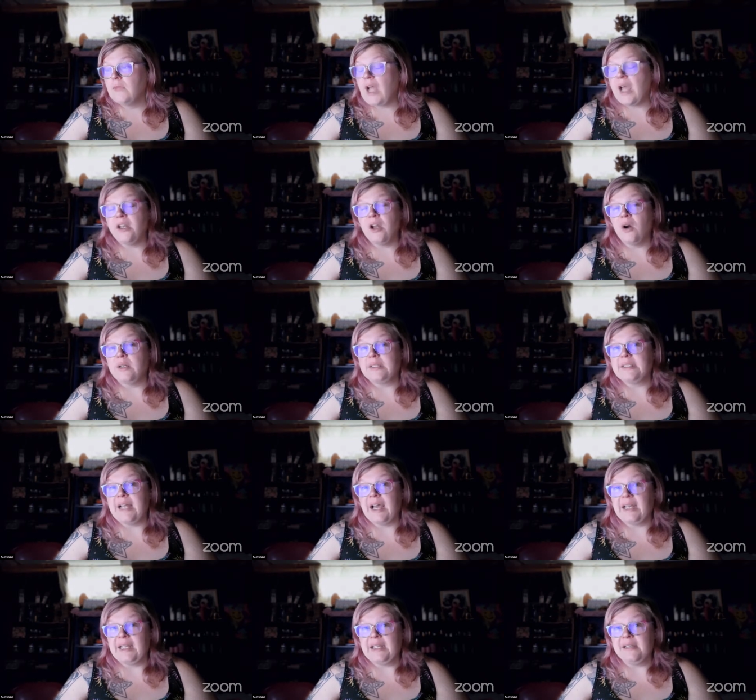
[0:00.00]
I know it's
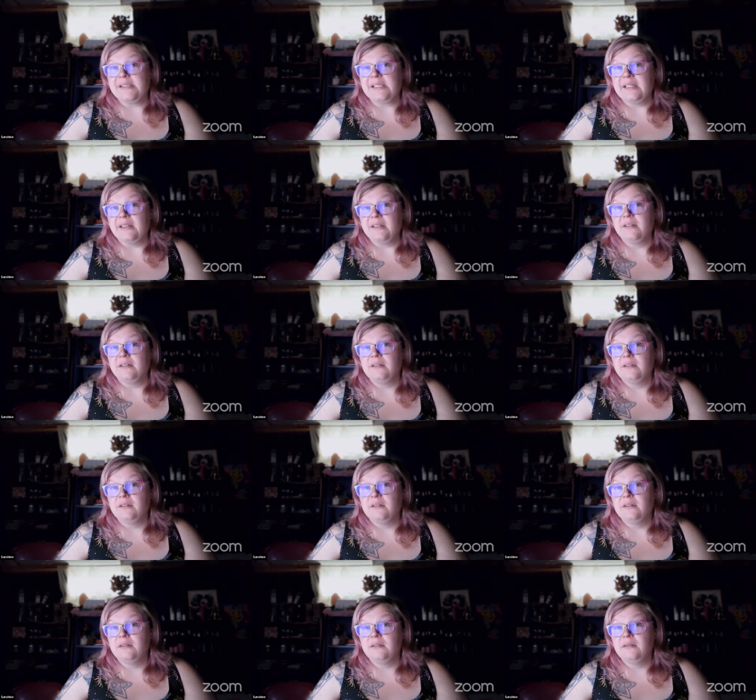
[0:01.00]
not easy,
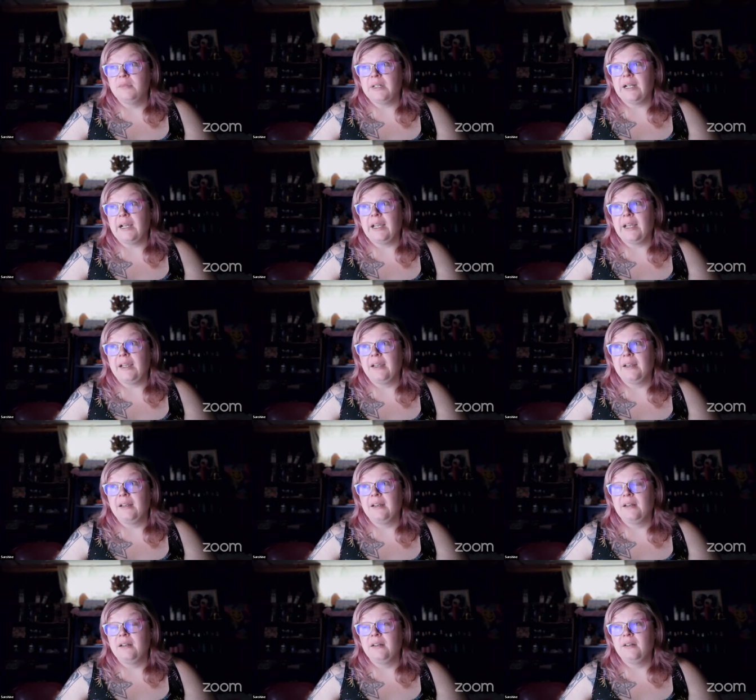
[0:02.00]
but
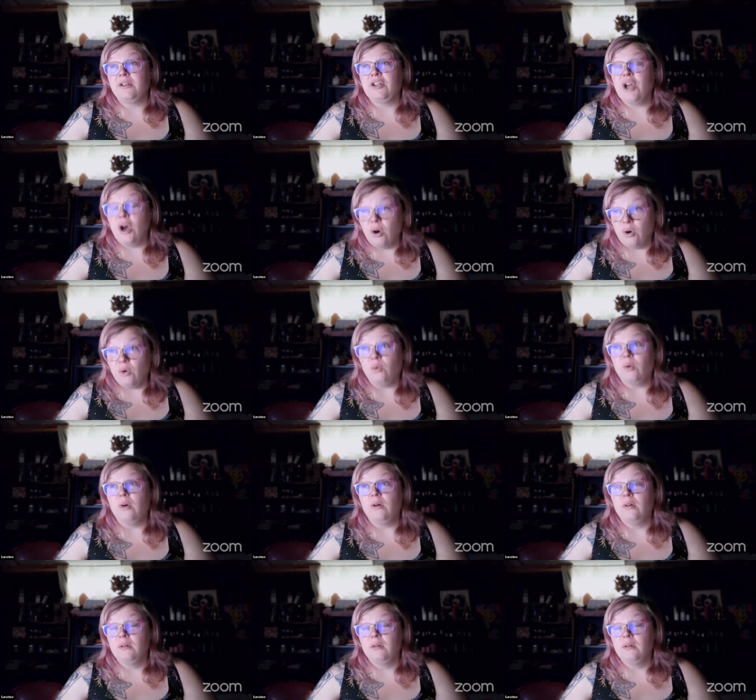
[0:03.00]
know,